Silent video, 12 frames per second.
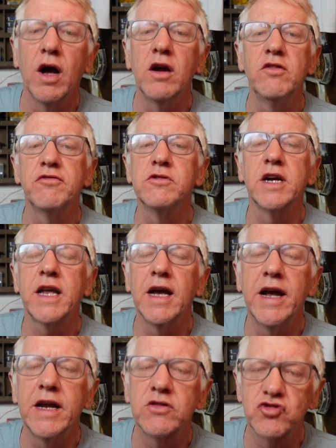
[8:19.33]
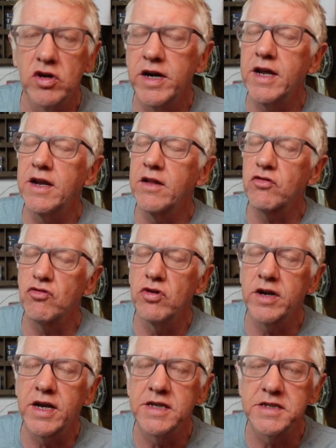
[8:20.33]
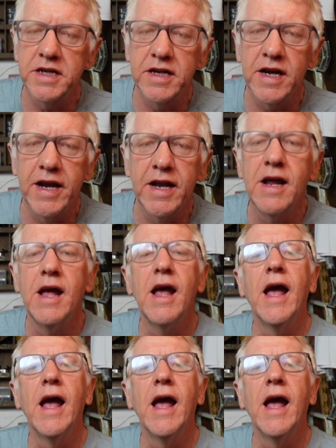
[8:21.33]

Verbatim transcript: over a gate, try and get it through a kissing gate,